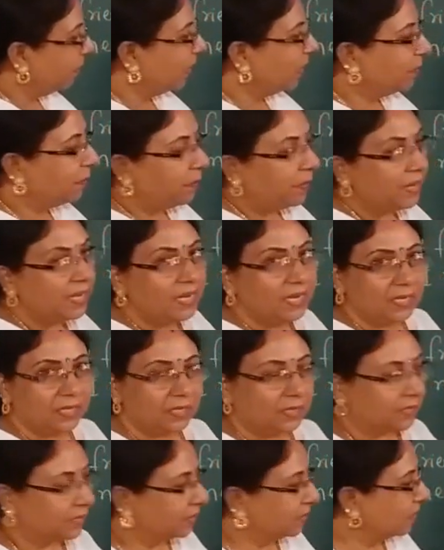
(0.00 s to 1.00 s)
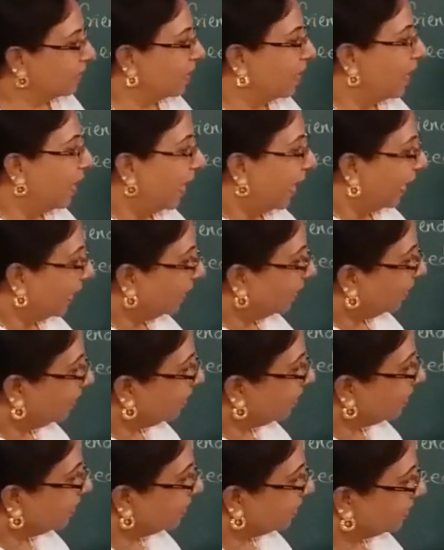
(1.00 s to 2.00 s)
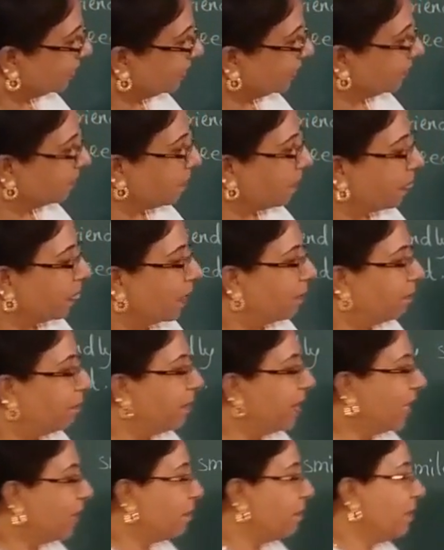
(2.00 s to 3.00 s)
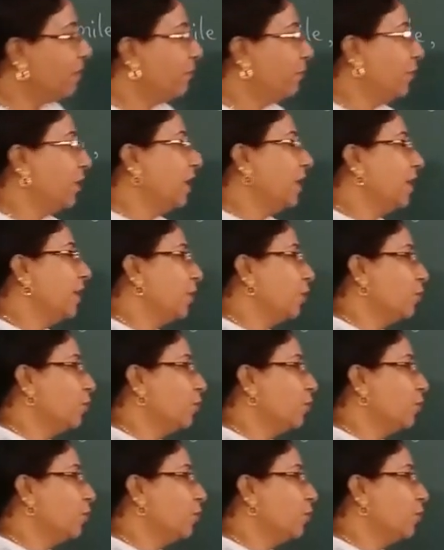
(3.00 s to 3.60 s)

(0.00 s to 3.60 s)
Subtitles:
but please at least make me feel